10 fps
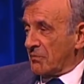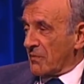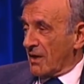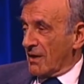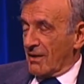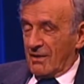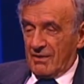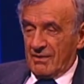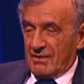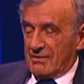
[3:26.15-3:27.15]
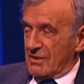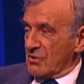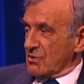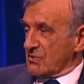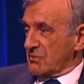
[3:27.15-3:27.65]
Mm-hmm. uh, that
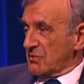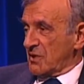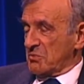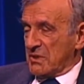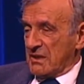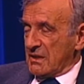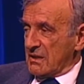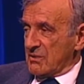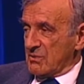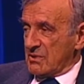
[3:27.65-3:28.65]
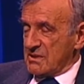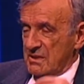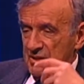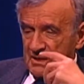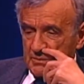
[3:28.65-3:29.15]
goes from the very beginning to this
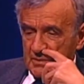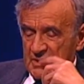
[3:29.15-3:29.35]
day.